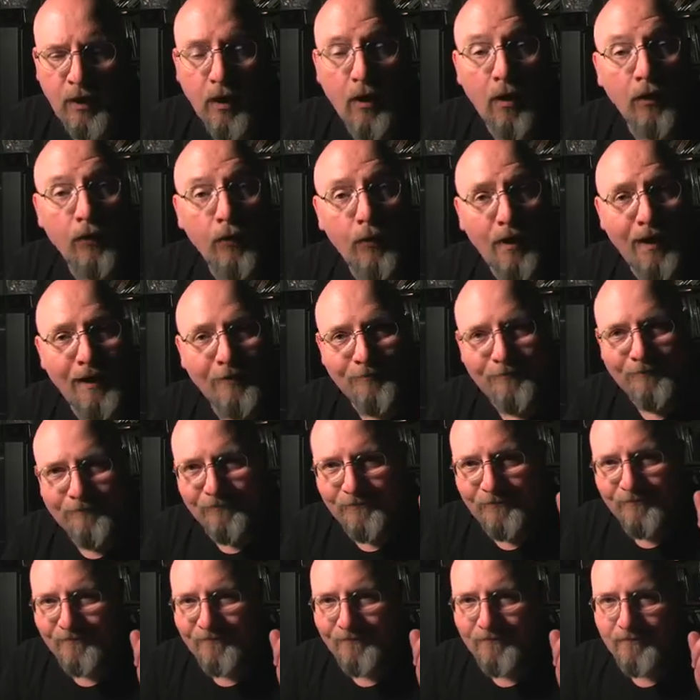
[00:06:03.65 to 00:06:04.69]
Although I,
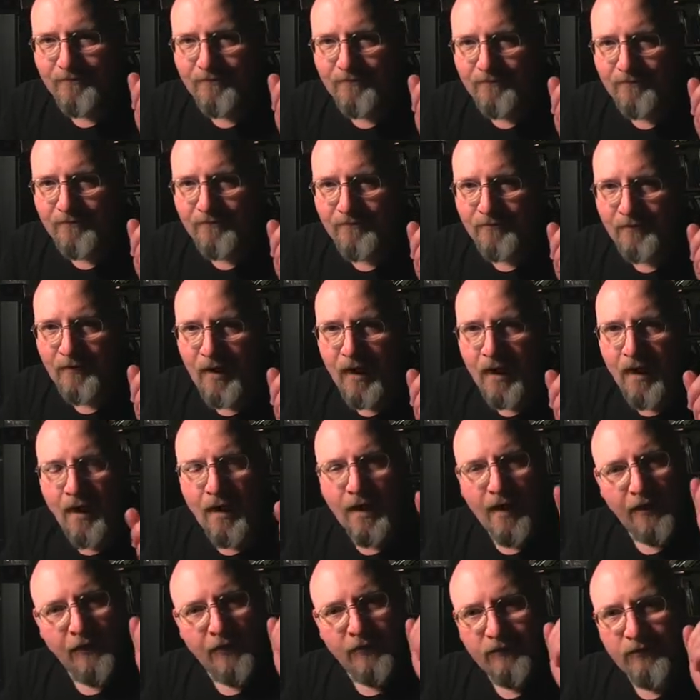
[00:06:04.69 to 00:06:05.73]

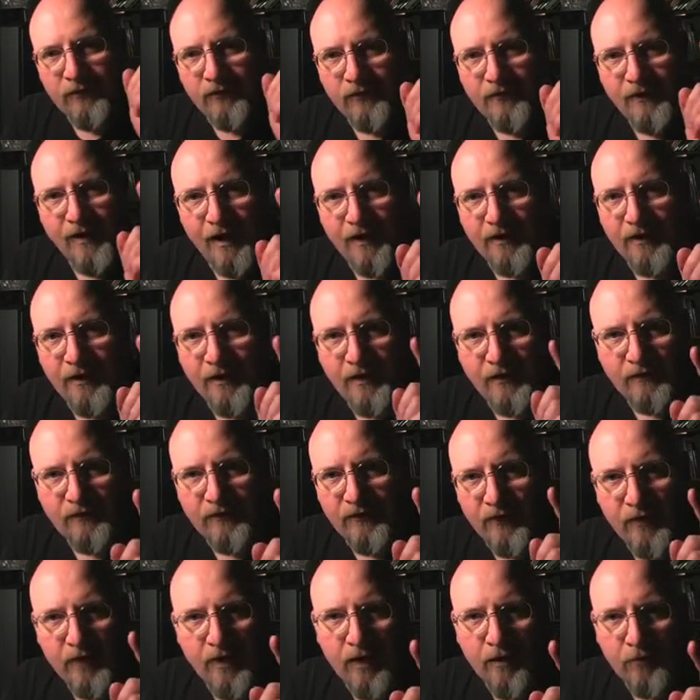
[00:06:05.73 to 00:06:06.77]
and this is not
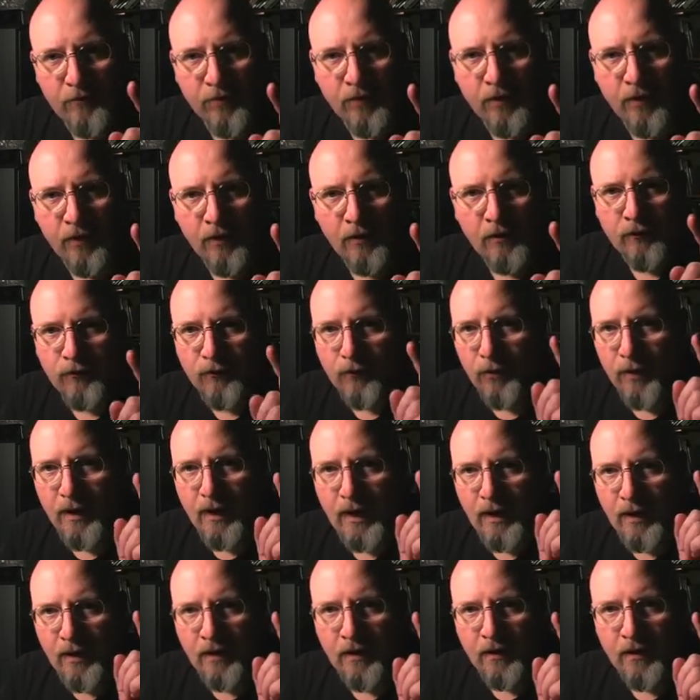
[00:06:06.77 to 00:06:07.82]
kissing up to
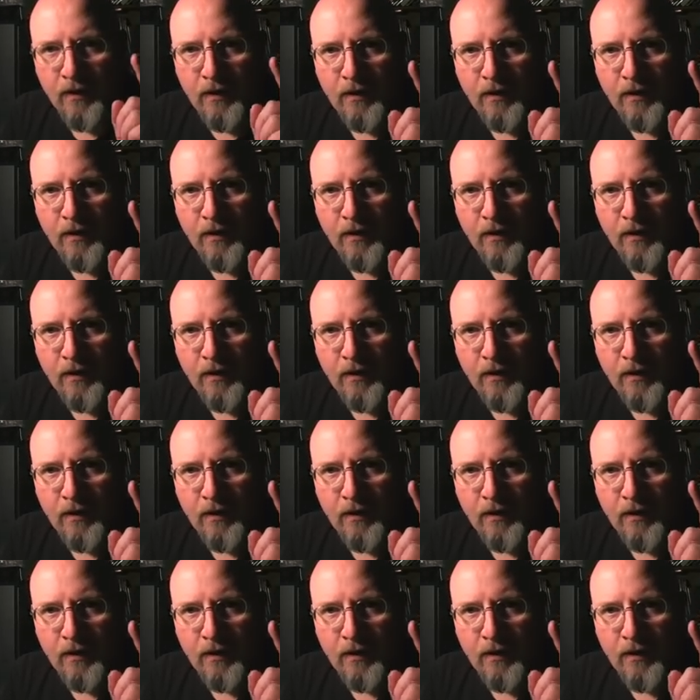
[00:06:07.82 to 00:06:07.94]
a